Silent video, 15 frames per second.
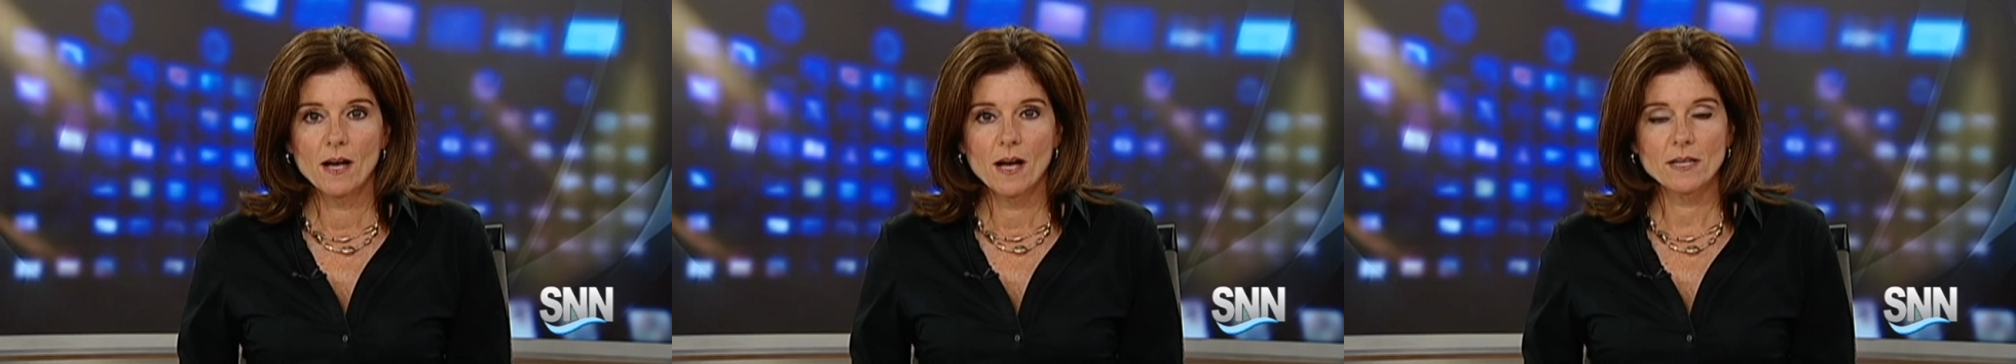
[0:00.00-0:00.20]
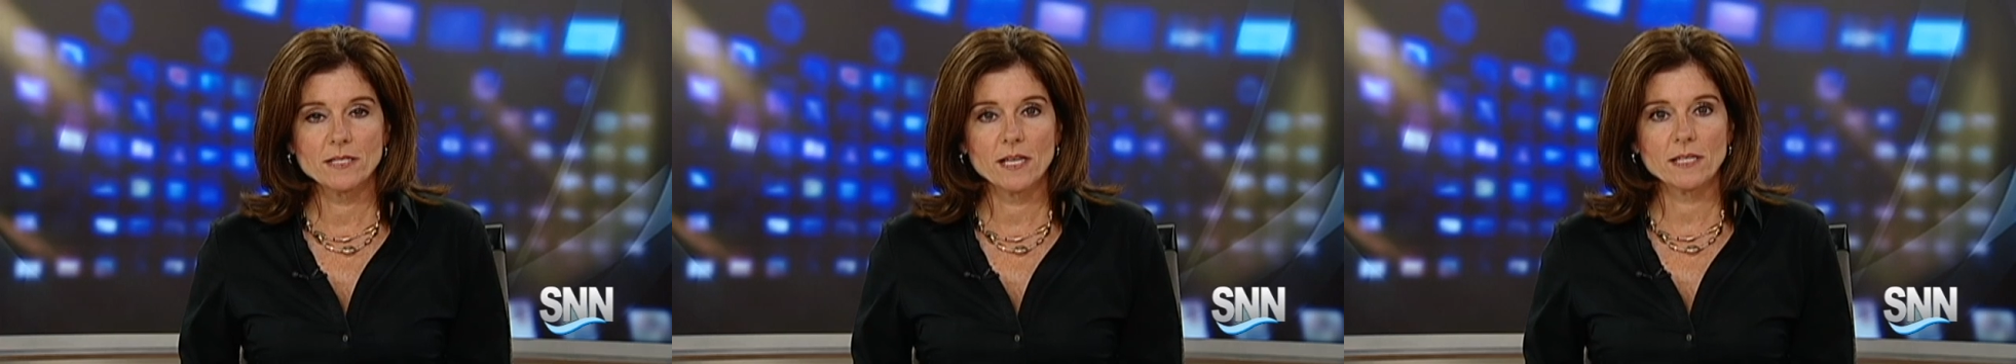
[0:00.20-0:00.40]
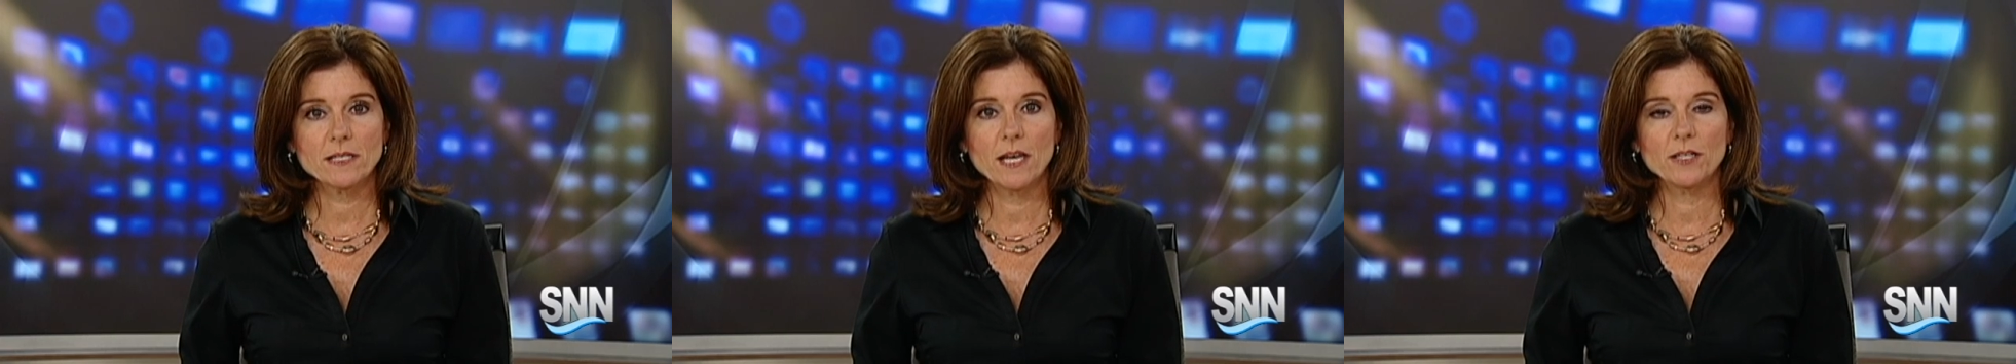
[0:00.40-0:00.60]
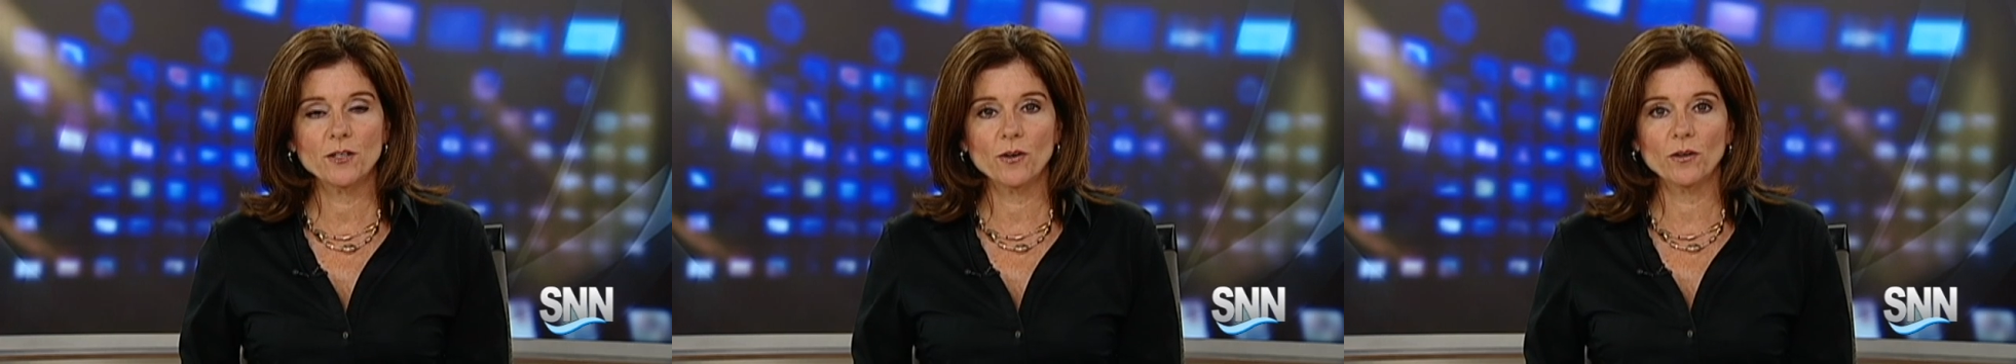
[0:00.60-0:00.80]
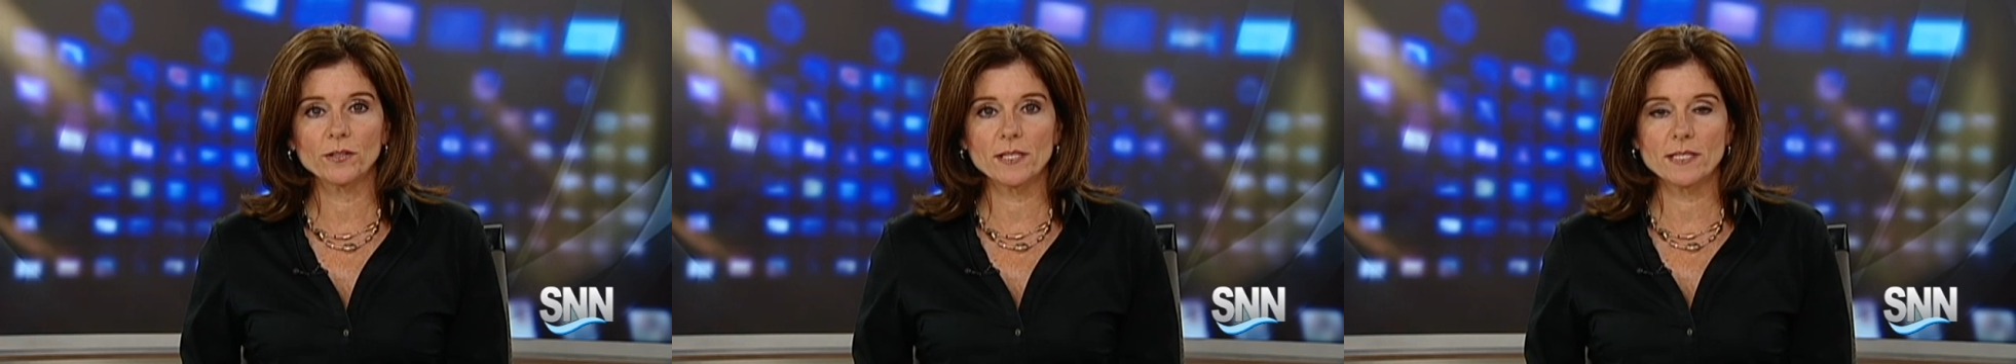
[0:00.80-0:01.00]
A
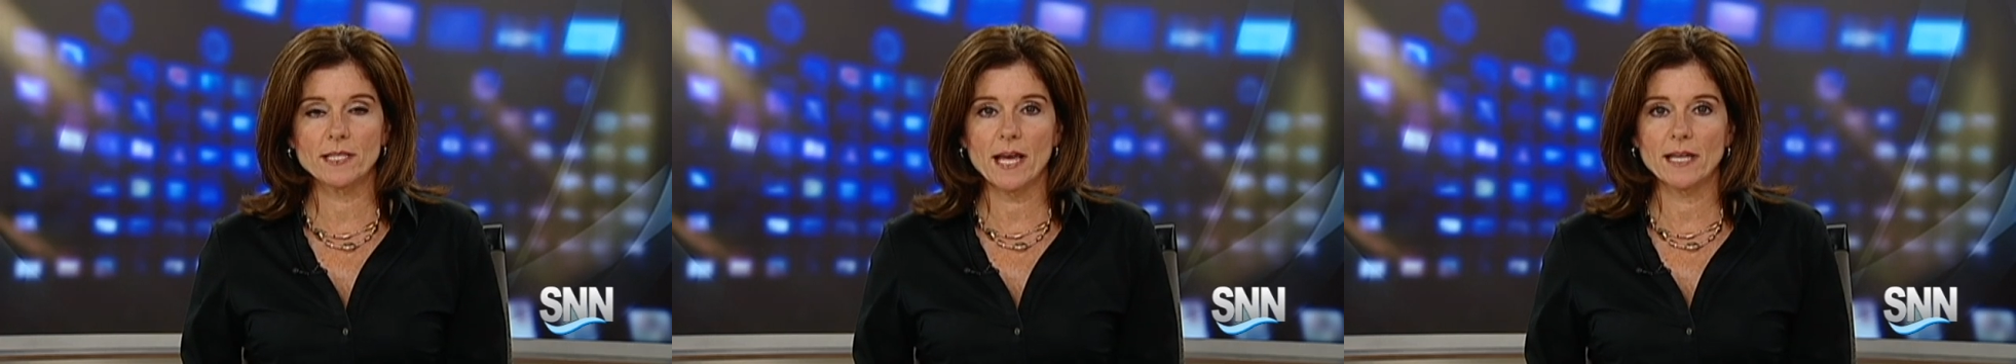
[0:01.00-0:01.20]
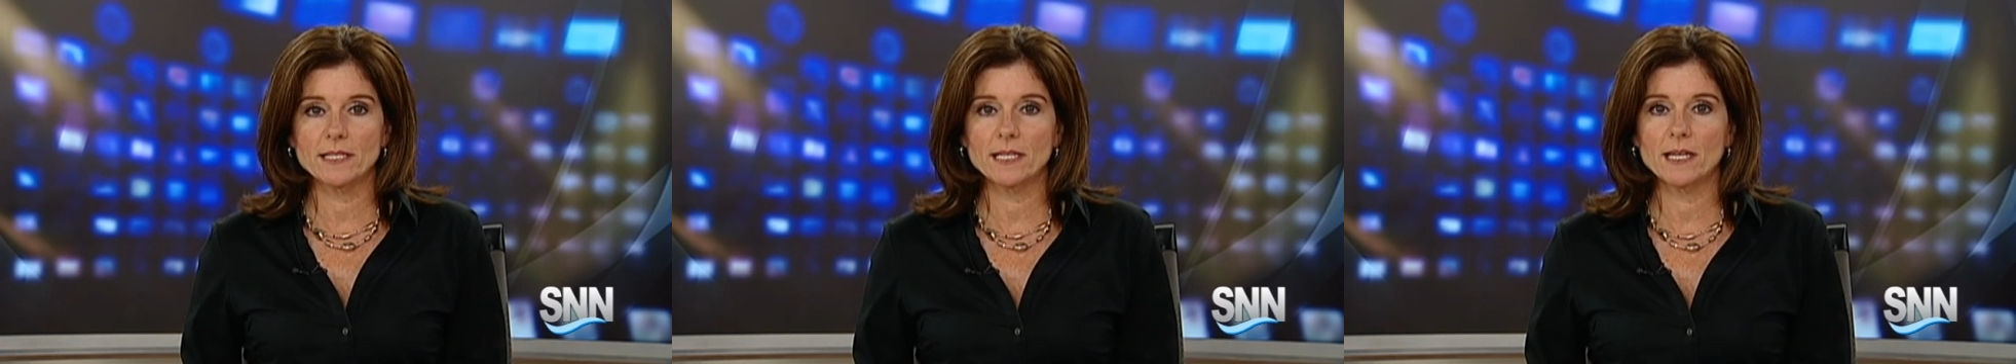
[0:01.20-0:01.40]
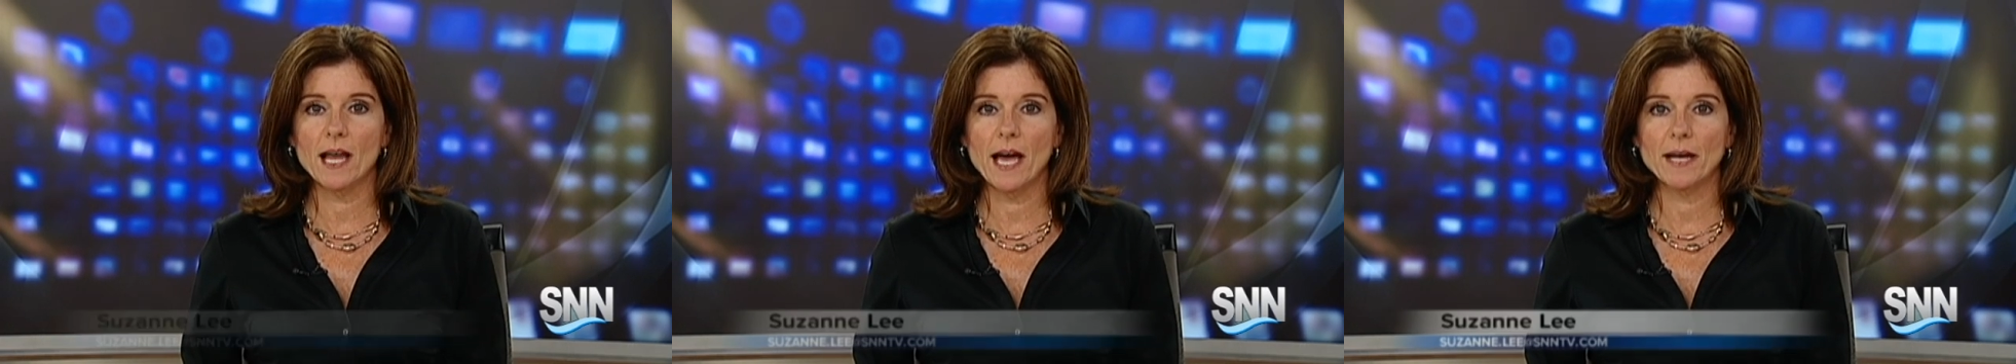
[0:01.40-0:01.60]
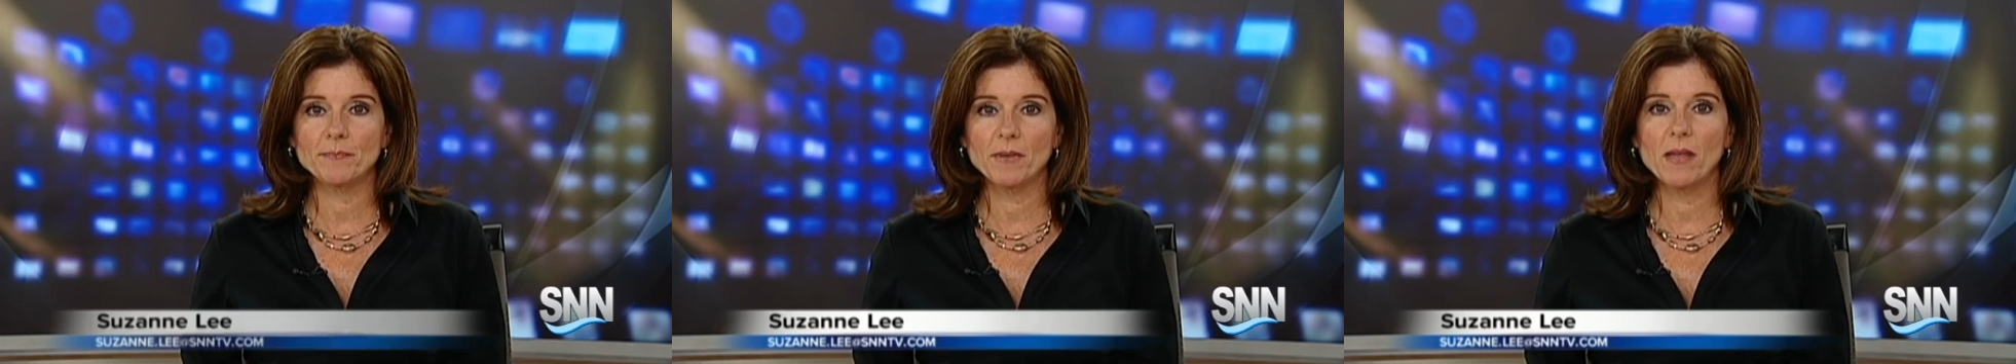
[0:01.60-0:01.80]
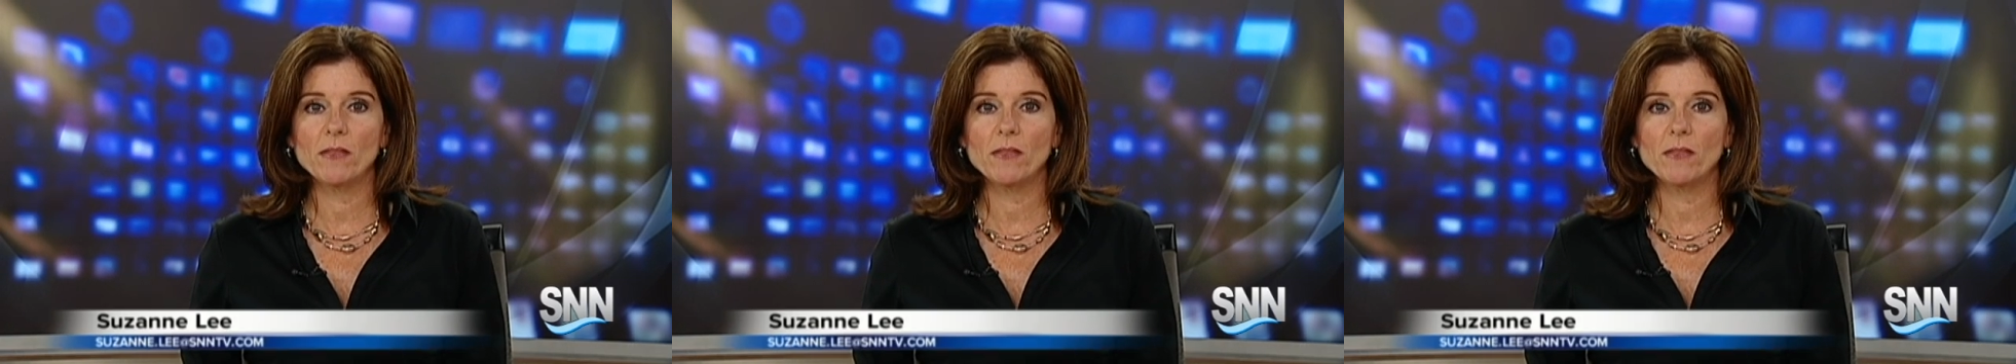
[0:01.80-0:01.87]
16-year-old is dead tonight